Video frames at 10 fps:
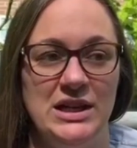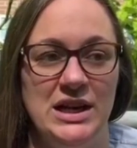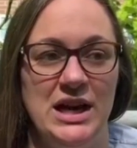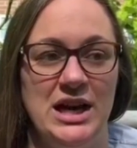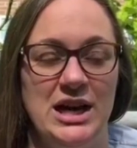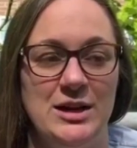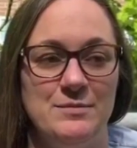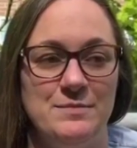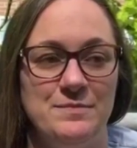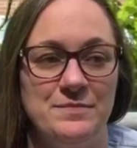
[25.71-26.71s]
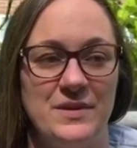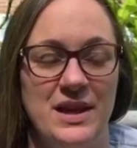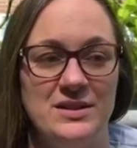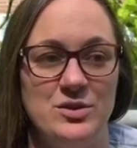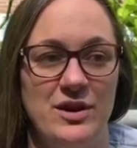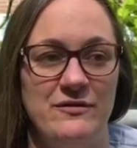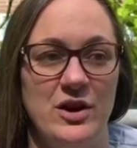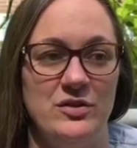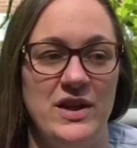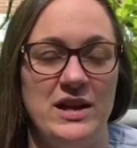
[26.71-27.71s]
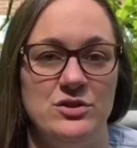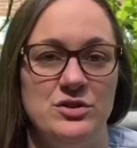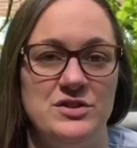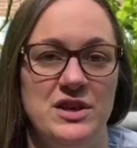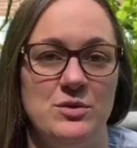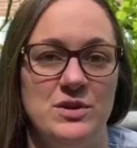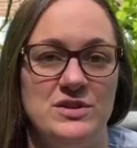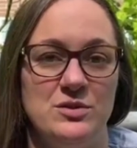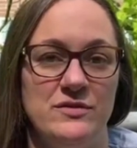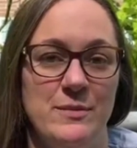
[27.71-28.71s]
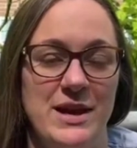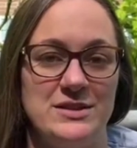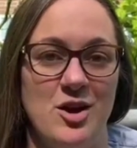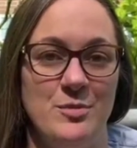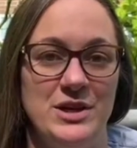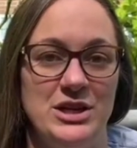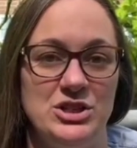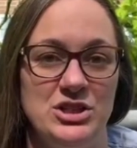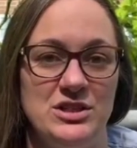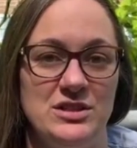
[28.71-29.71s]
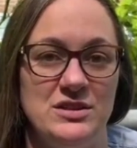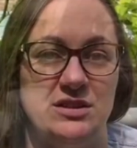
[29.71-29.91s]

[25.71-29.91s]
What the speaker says: and so I felt that nursing was sort of the best combination,